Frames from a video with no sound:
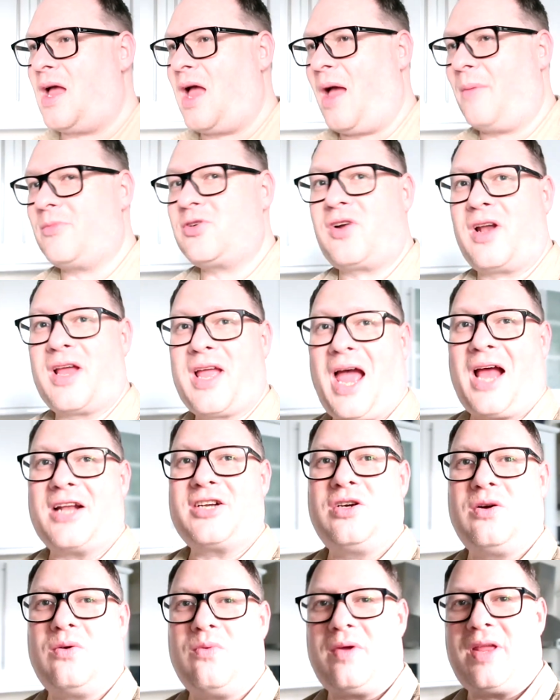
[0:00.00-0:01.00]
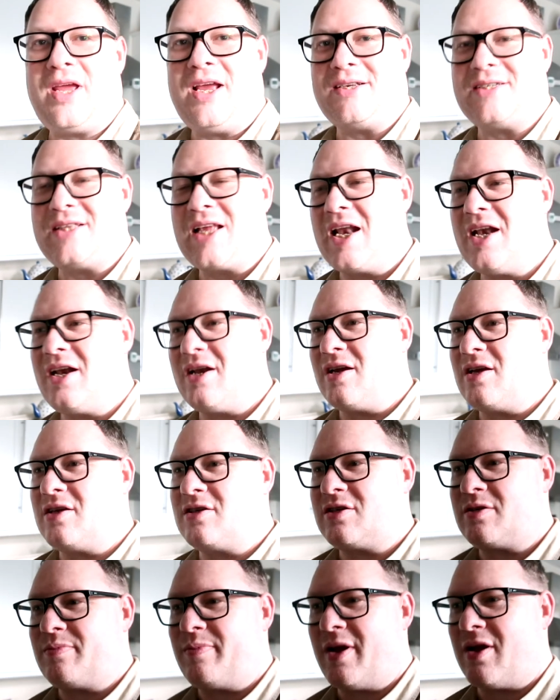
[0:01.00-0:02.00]
I'm trying to catch up with
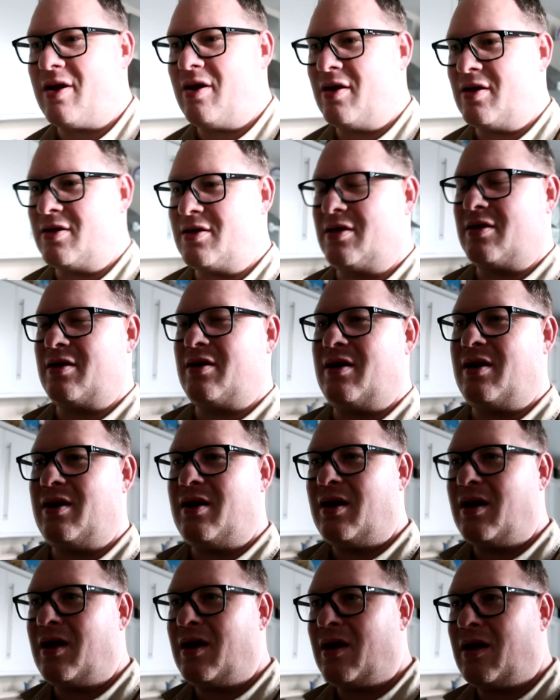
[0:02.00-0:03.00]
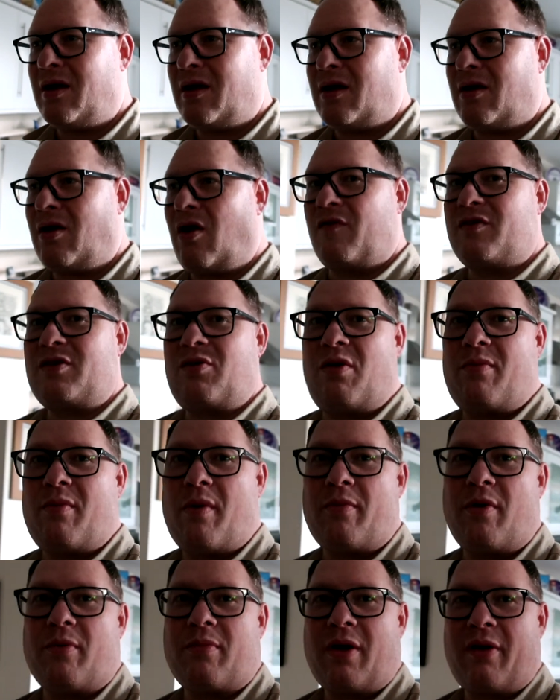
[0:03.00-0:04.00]
EastEnders because obviously with
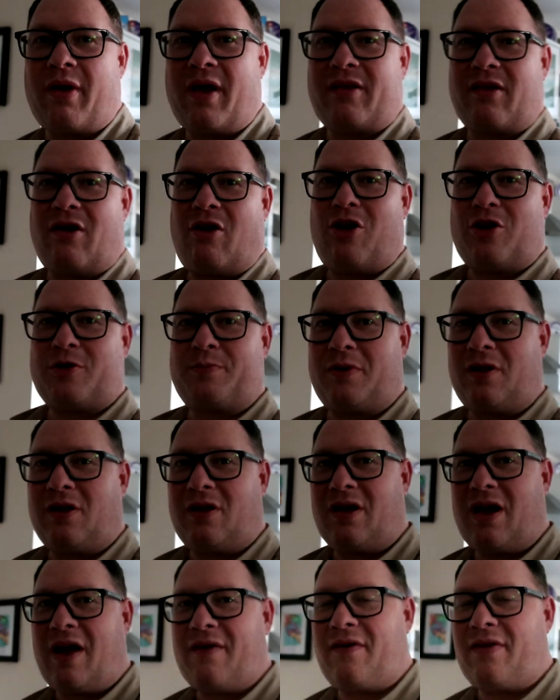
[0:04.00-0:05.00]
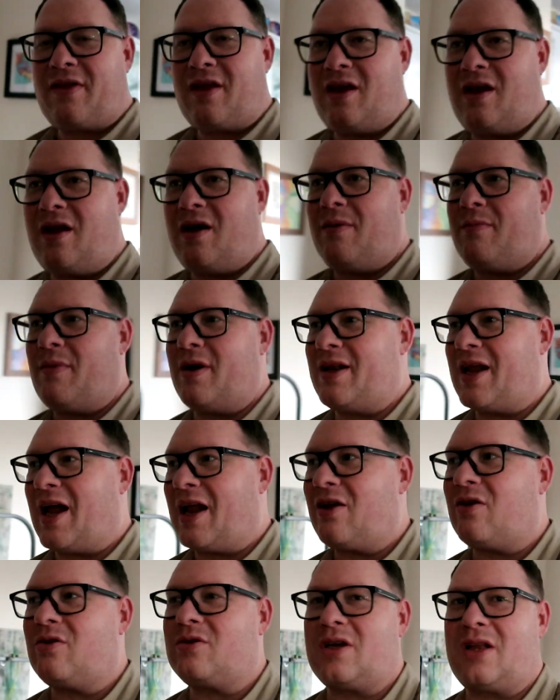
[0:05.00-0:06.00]
my mum going to hospital and everything, my
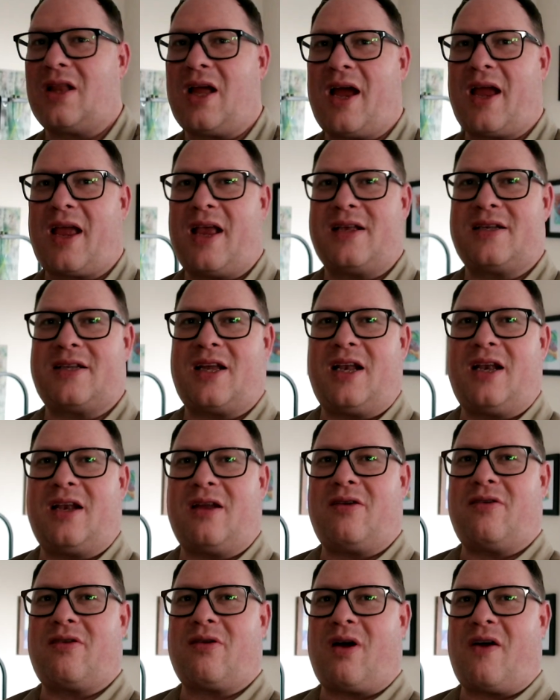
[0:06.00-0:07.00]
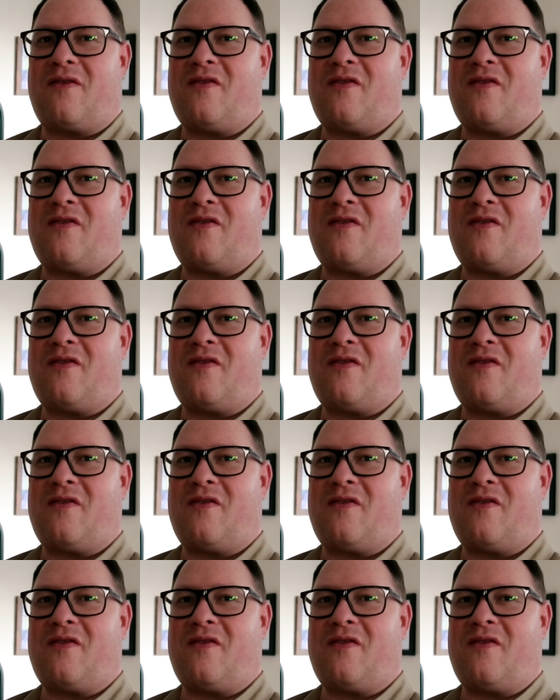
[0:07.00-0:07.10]
dad doesn't like EastEnders, so I